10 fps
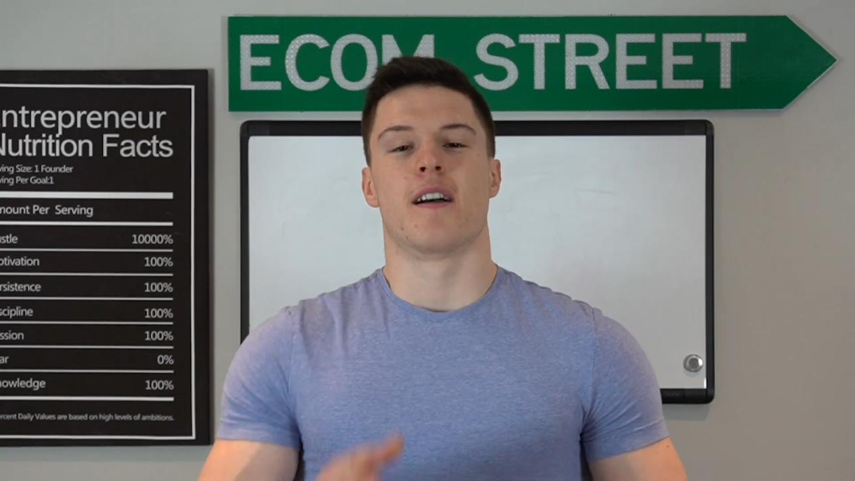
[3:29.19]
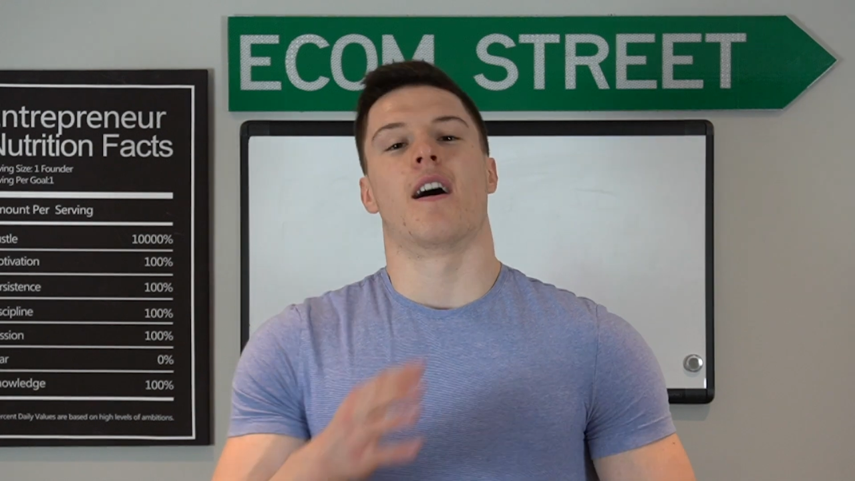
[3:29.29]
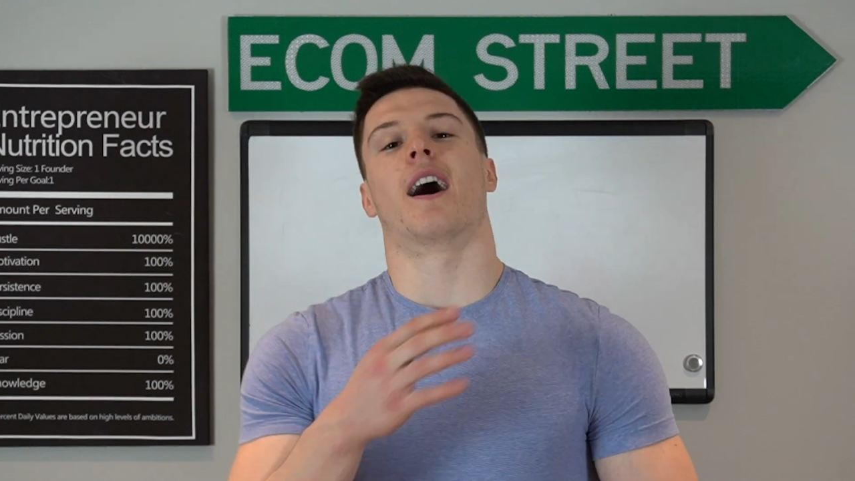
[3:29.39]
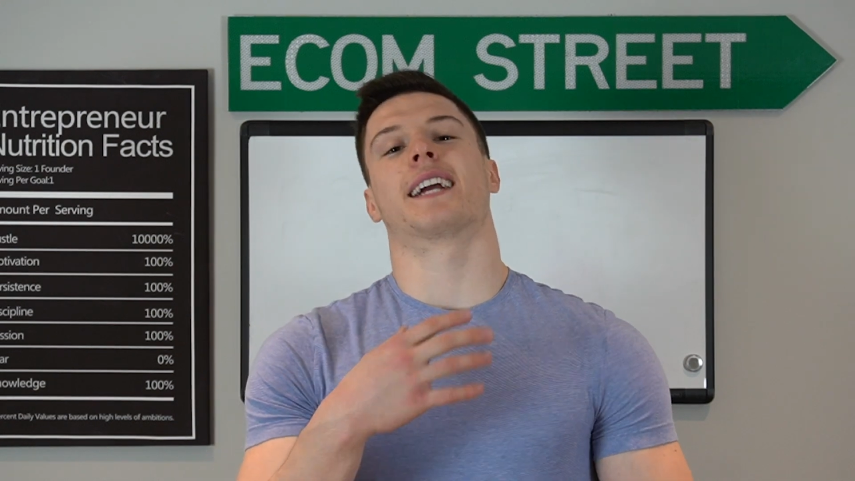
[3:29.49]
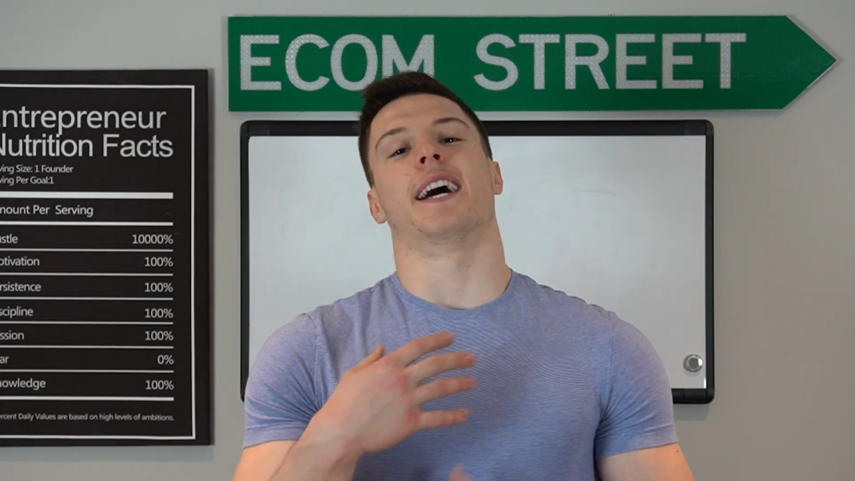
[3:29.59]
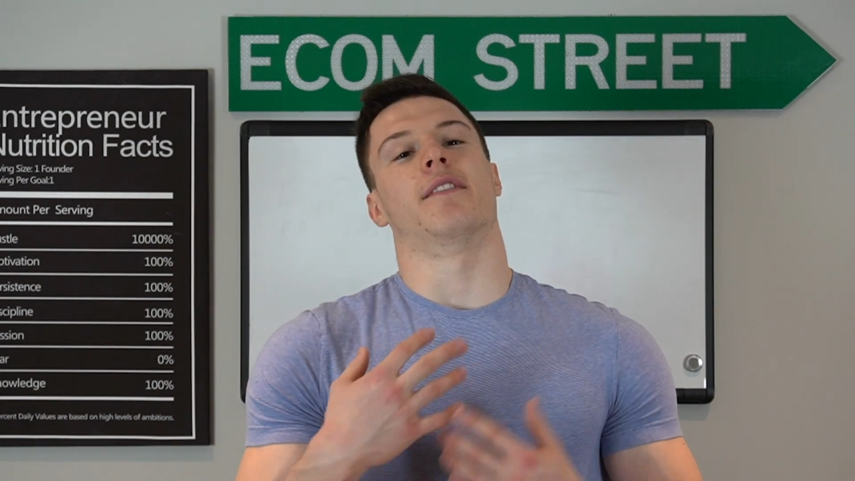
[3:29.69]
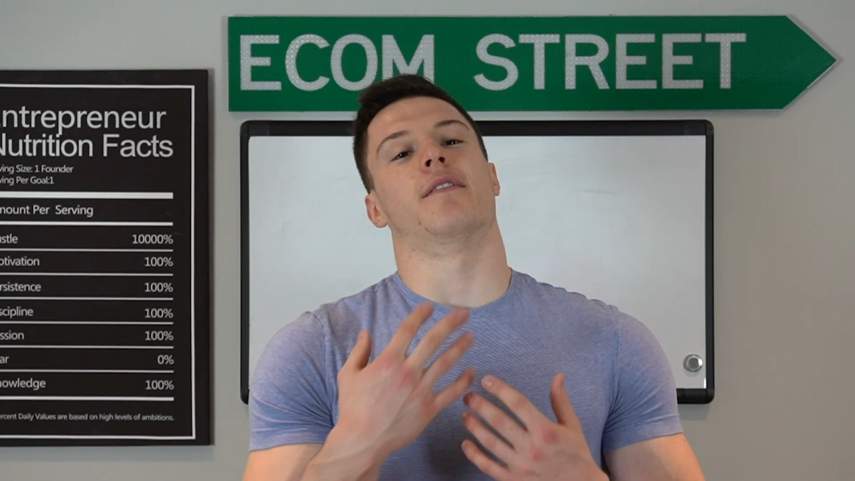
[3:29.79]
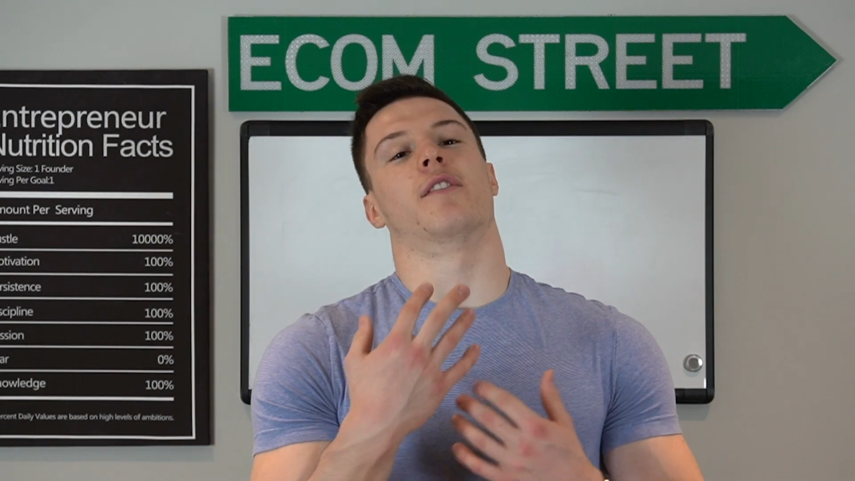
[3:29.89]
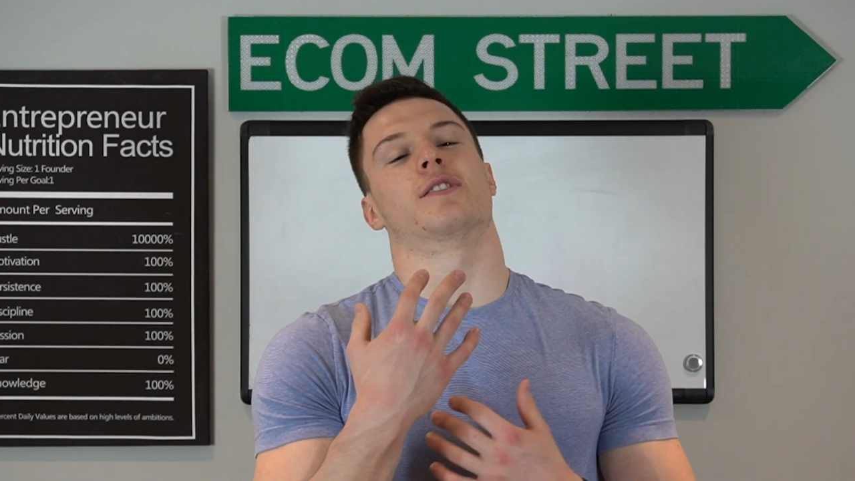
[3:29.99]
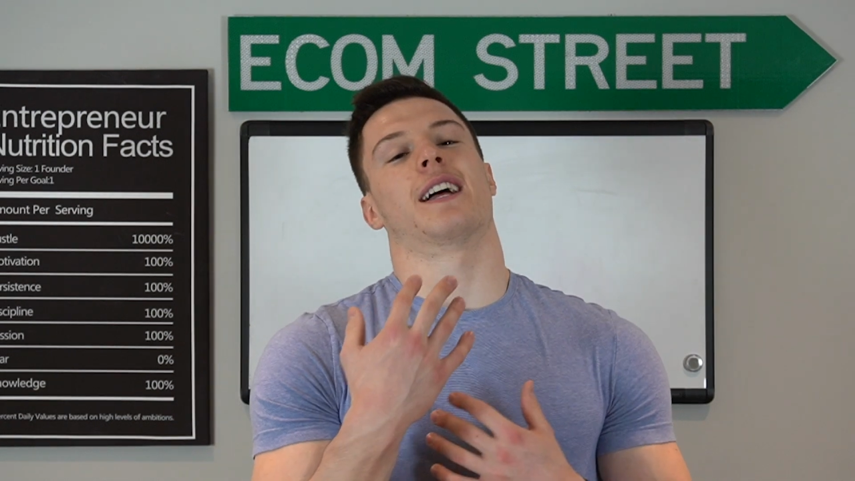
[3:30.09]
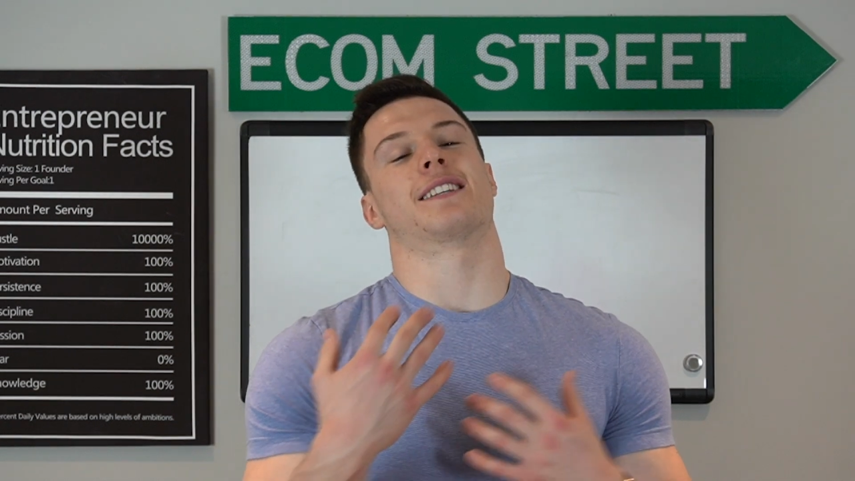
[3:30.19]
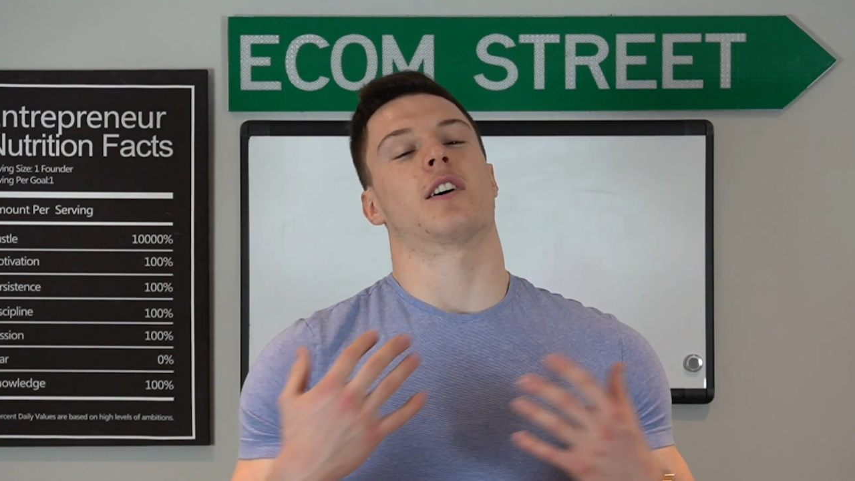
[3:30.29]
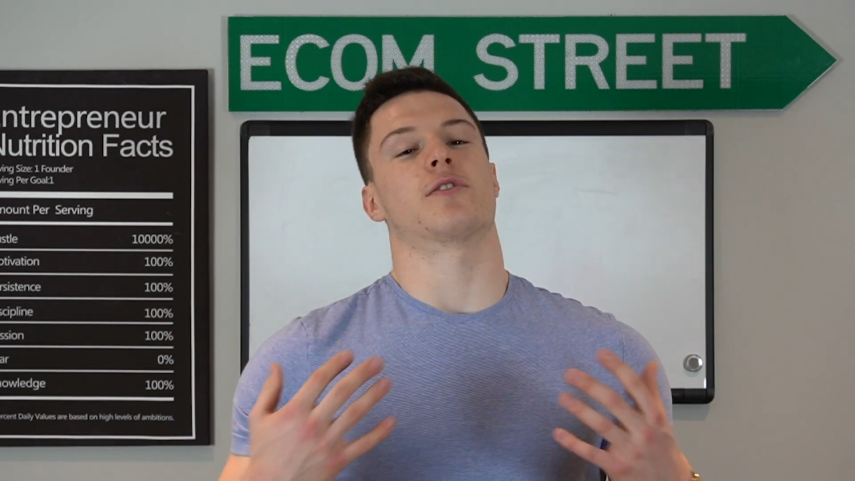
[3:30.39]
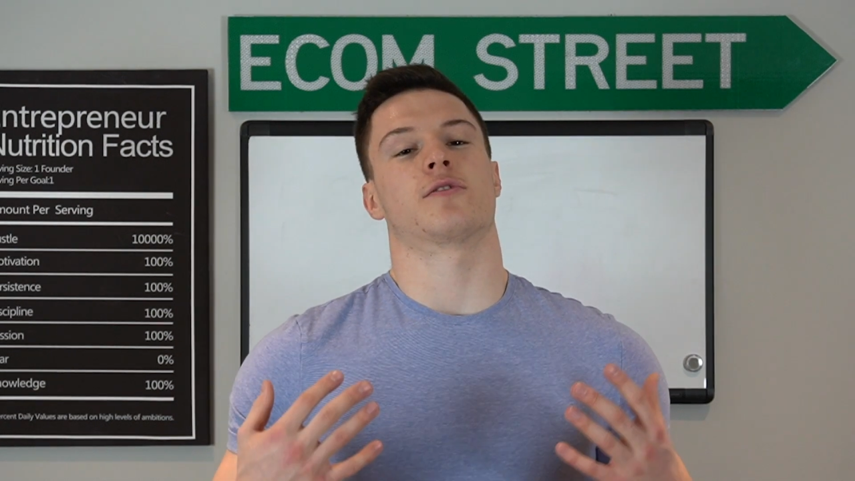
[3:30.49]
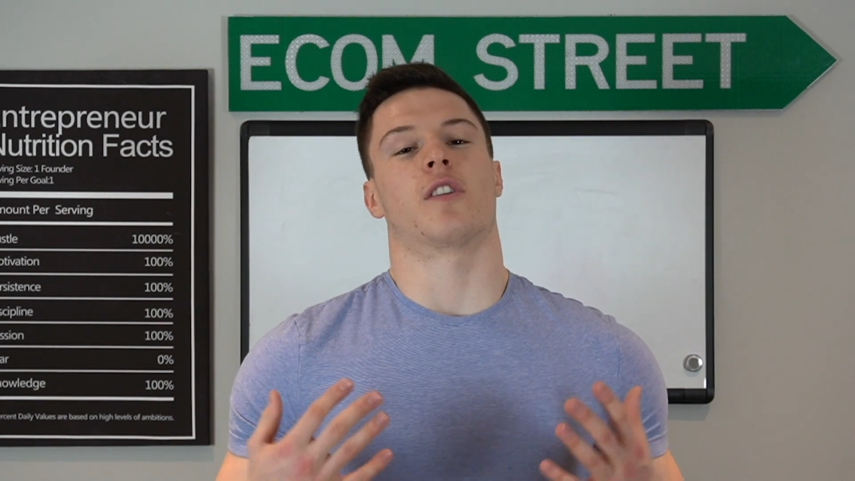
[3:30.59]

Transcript: Again, that's also